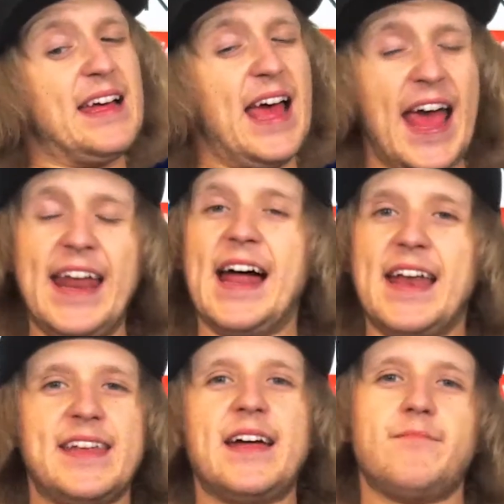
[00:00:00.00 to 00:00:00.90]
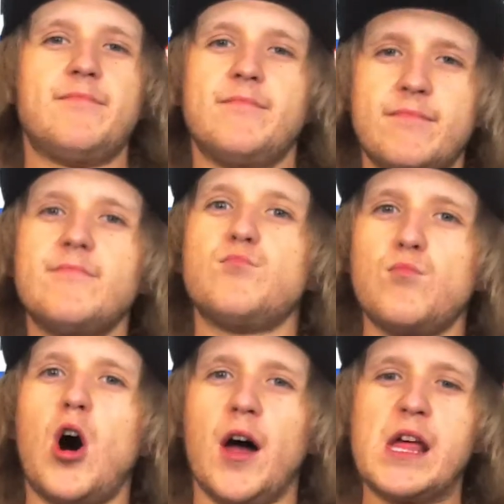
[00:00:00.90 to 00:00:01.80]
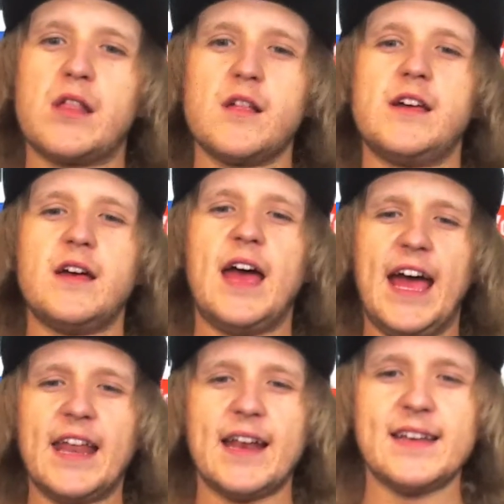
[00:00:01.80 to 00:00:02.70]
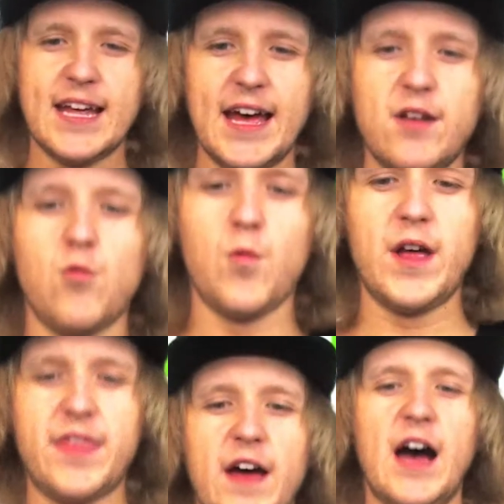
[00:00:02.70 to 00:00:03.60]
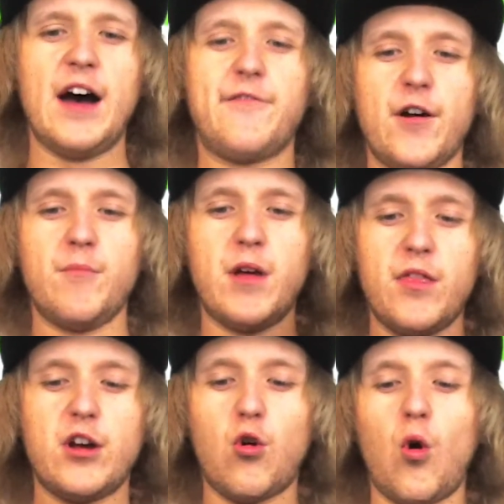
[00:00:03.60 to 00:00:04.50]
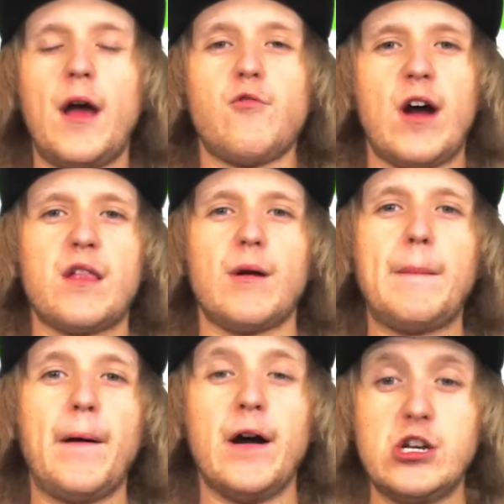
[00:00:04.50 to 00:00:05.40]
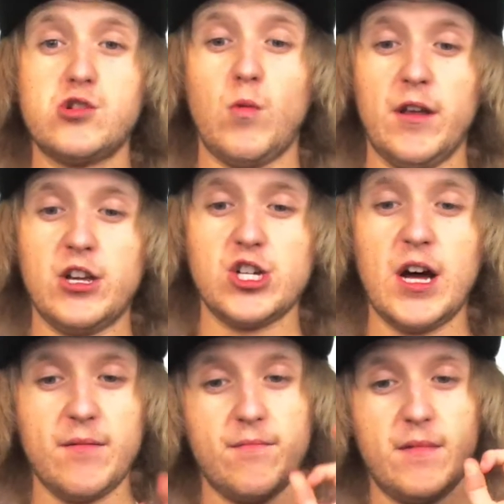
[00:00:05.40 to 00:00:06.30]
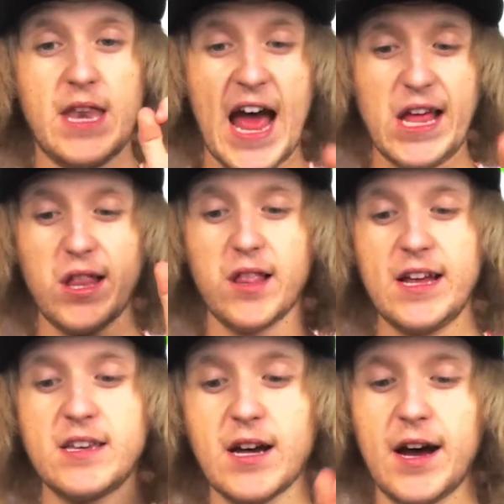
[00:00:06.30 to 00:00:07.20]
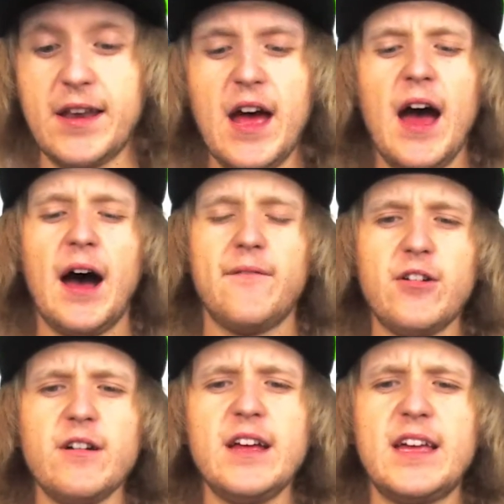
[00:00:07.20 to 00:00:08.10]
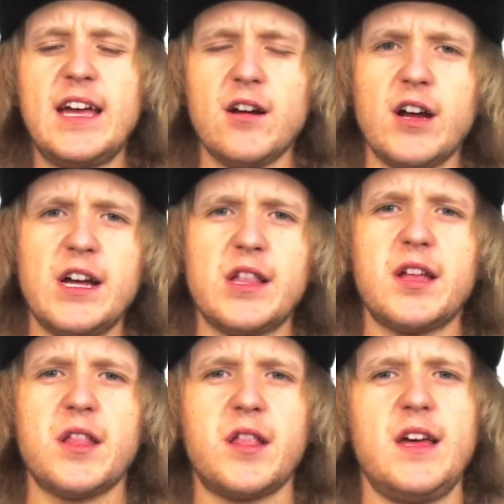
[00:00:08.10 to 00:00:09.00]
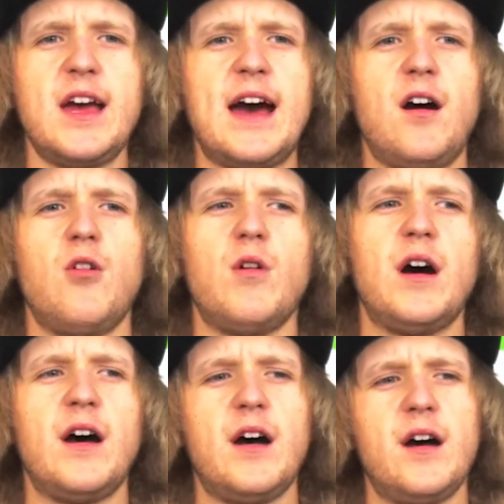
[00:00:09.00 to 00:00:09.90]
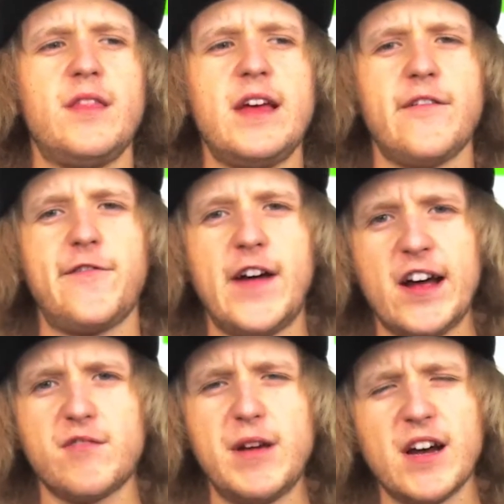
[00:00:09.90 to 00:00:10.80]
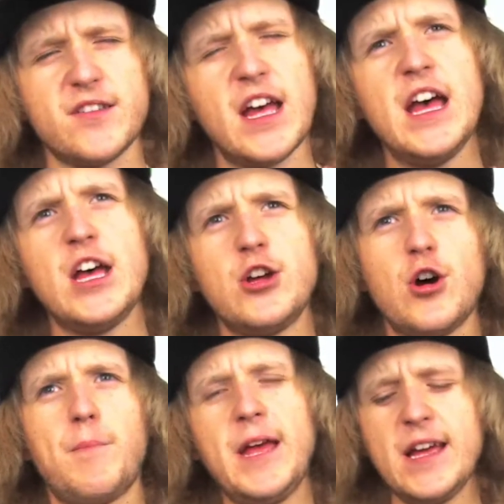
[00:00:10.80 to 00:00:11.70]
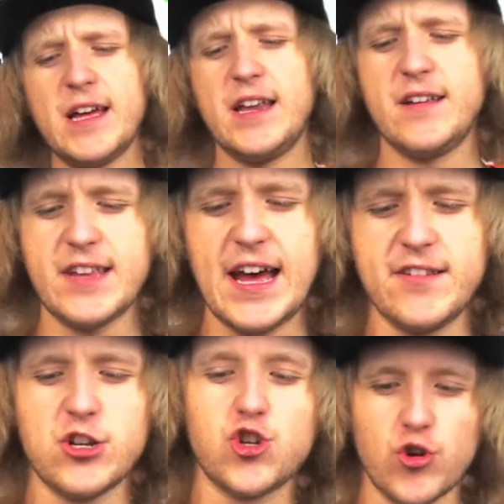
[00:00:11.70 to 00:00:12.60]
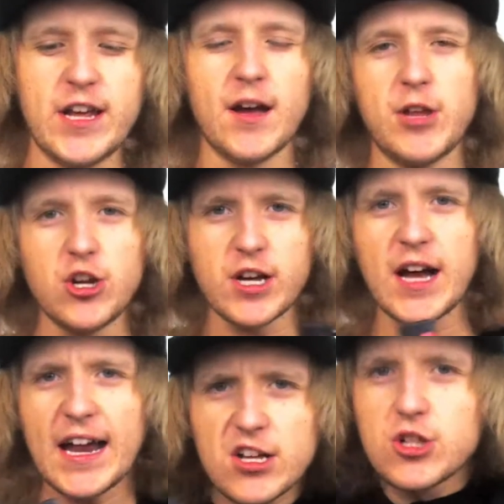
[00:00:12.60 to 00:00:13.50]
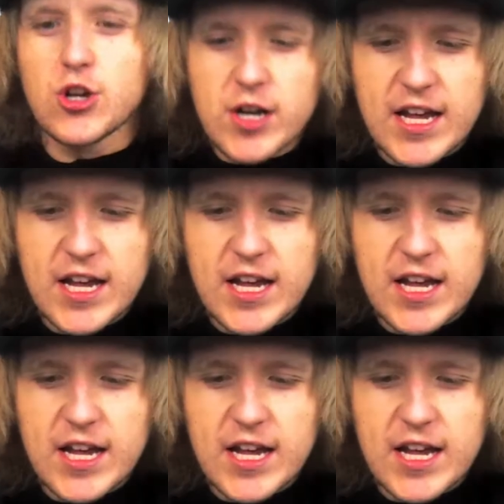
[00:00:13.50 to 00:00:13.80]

8 out of 10. Honestly, 8 out of 10 with from the Koi Raspberry Punch Wellness Shot. Nicely done. I'm very curious to see how the effects, because being it is as a drink, I mean, you could kind of look